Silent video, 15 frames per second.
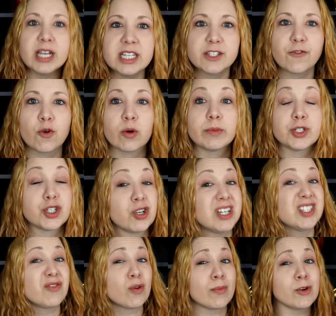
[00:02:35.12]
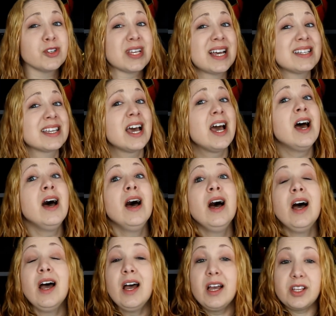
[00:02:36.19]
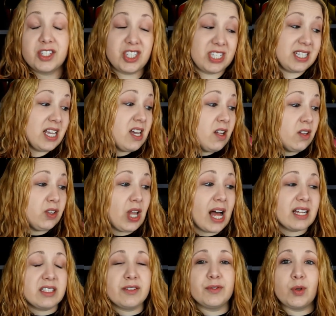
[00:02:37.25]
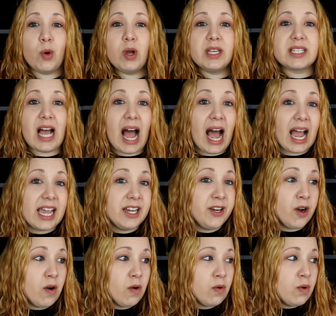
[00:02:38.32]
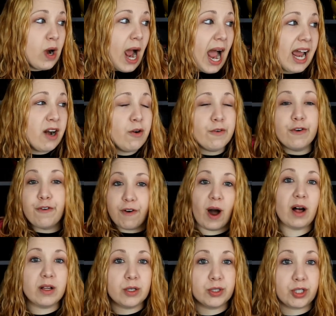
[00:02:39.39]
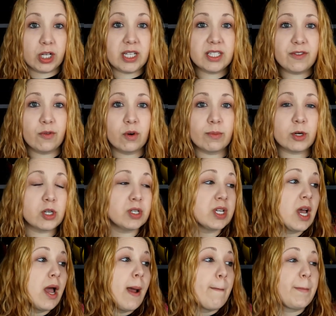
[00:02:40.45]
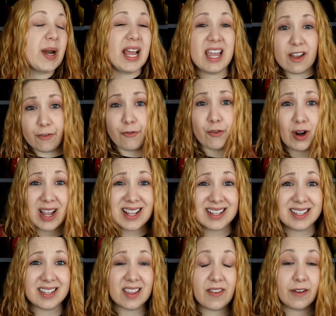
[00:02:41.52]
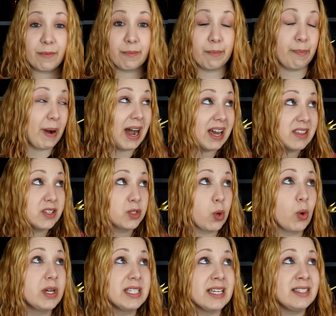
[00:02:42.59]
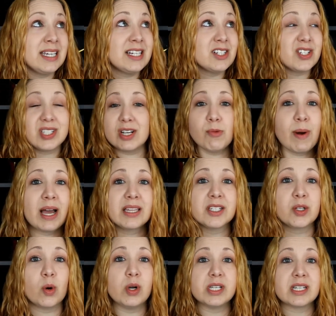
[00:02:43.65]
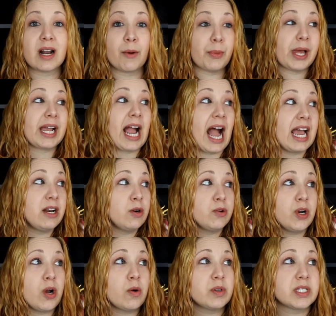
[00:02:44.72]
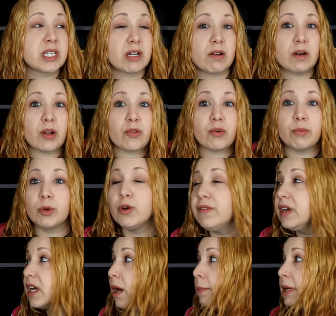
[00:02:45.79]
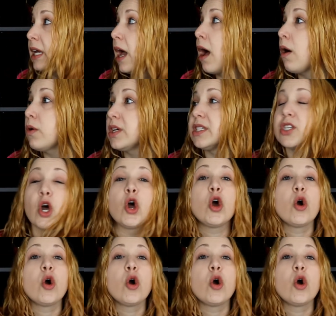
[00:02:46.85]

Transformers. Transformers has still lots of toys. I don't I don't follow Transformers, but I have friends that buy the toys and they are still buying the toys and I'm like, I don't know, is there another movie coming out? Is